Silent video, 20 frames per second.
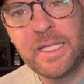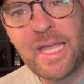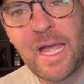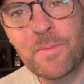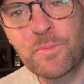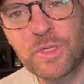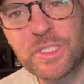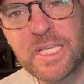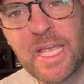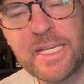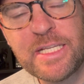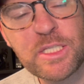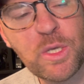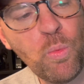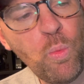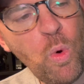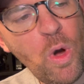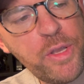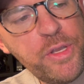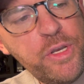Camera takes a
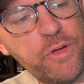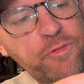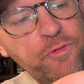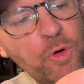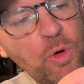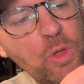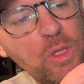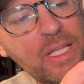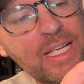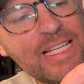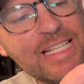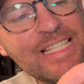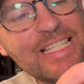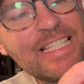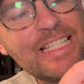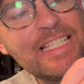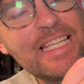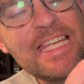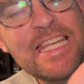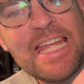wonderful
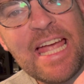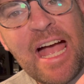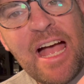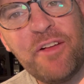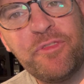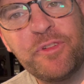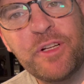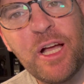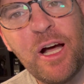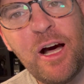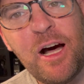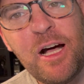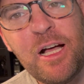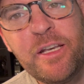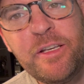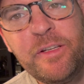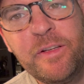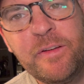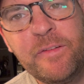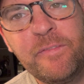CF card.